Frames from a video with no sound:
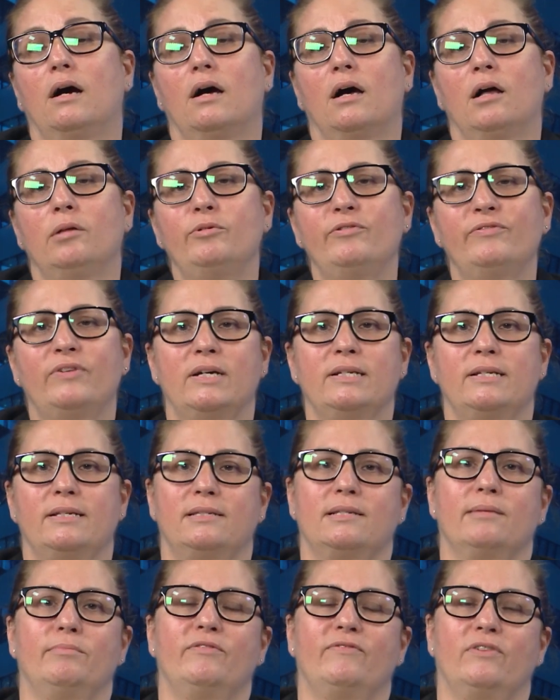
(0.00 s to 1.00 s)
I'll move on to
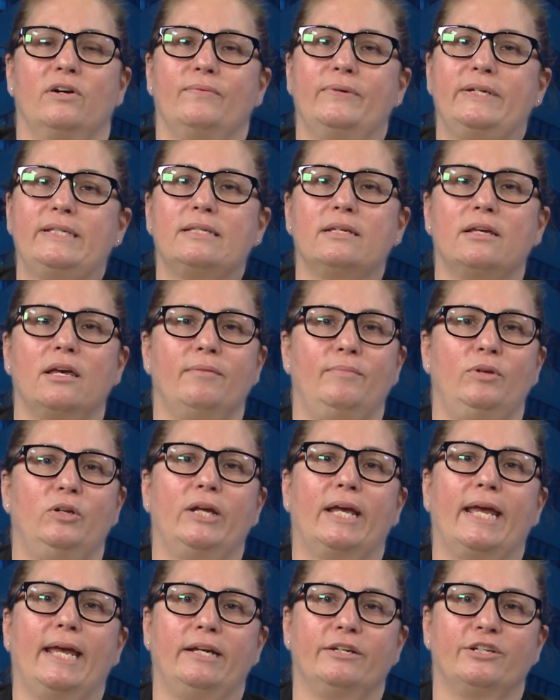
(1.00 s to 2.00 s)
some of our recent
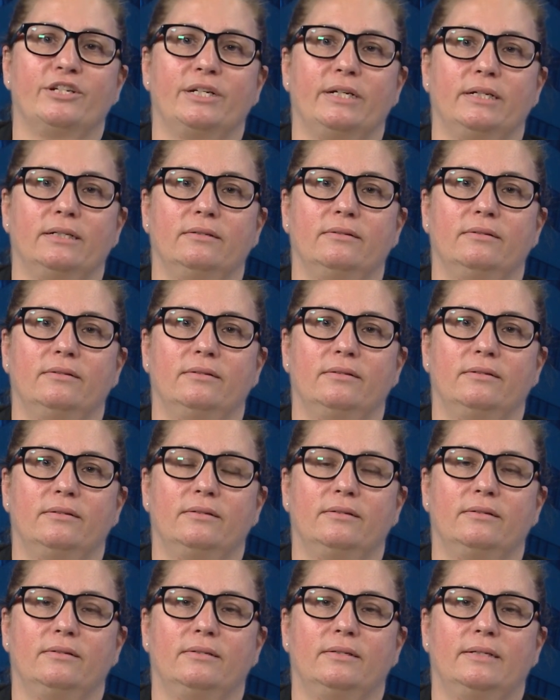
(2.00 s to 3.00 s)
communication.
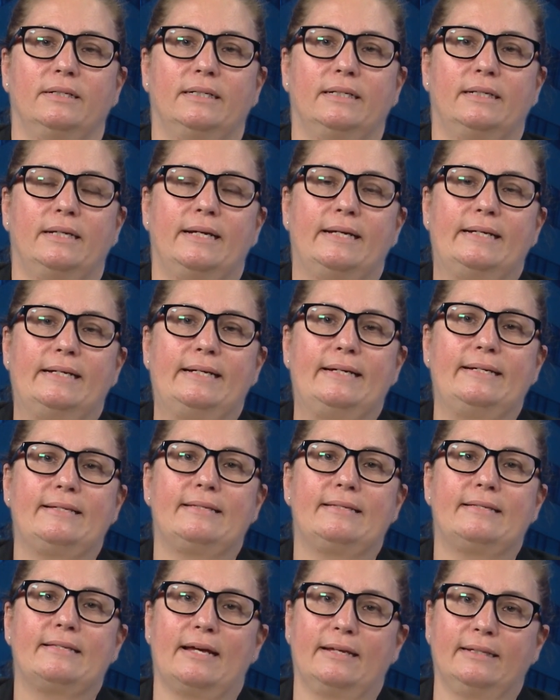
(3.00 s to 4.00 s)

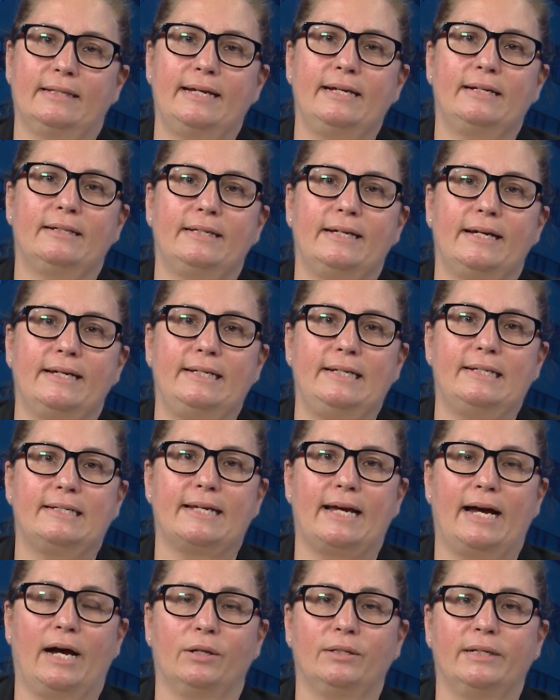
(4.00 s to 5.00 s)
It's unlikely I need
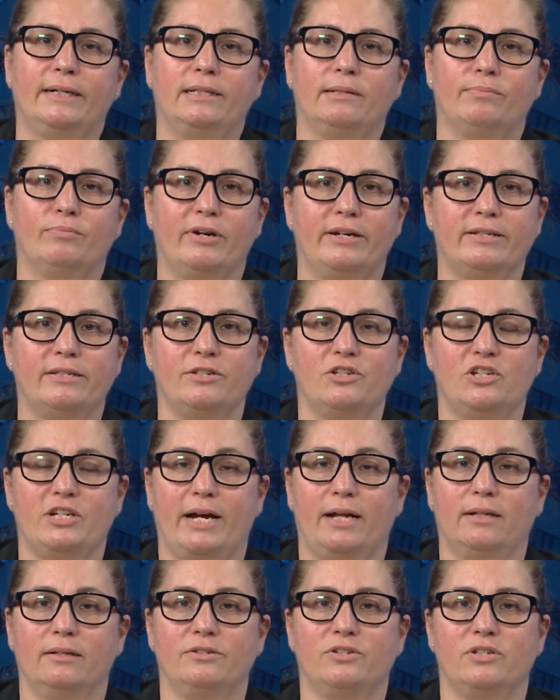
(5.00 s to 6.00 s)
to outline the present
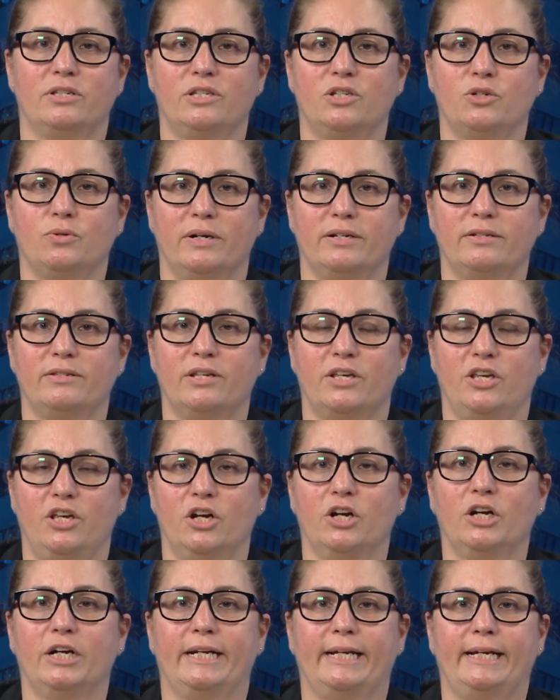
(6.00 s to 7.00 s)
challenges to our
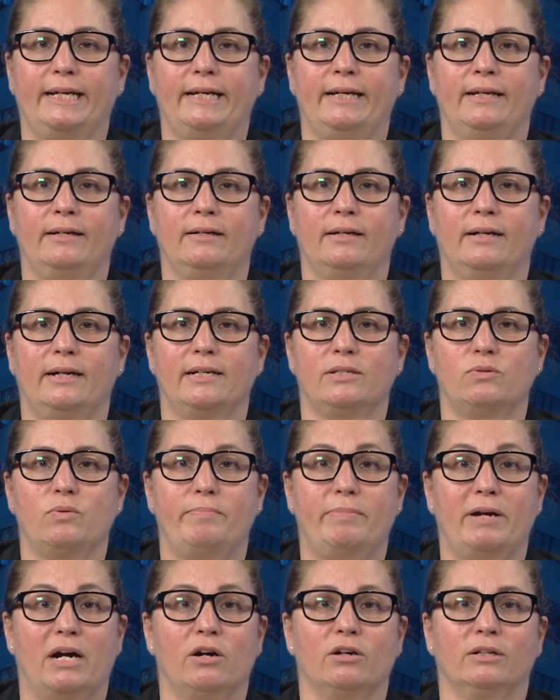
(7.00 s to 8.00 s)
security as we
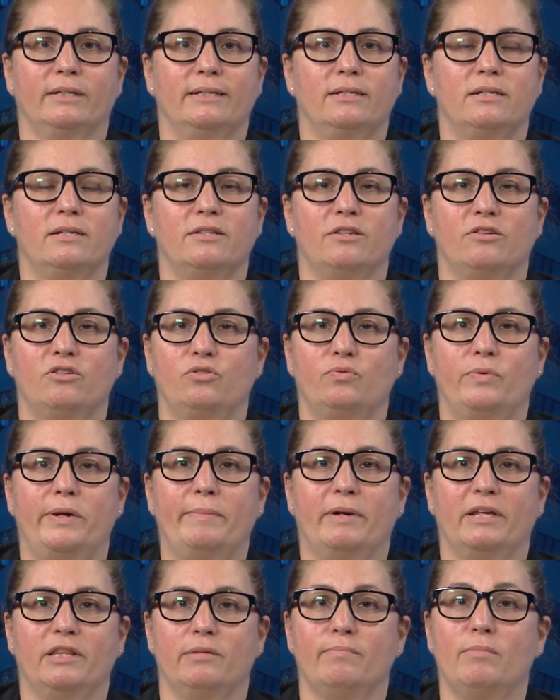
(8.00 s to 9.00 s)
barrel into the
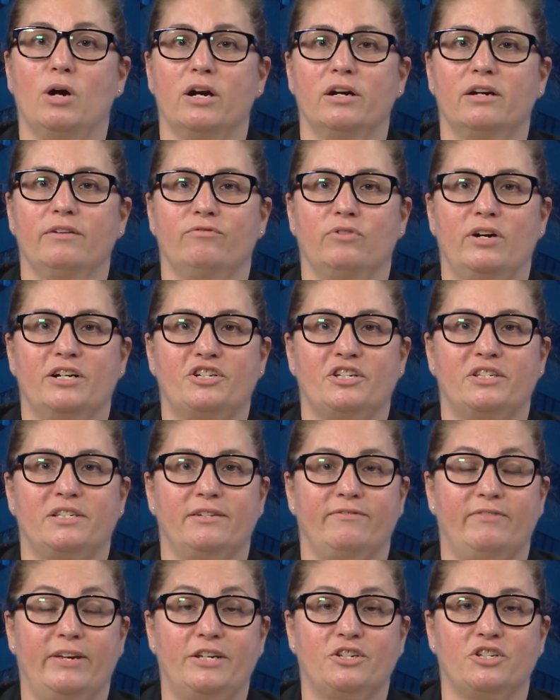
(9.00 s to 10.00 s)
3-month mark of Russia's
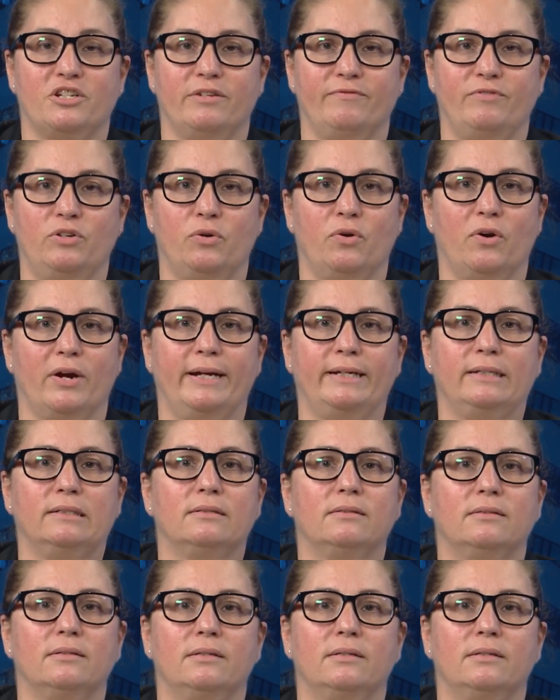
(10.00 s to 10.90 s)
invasion of Ukraine.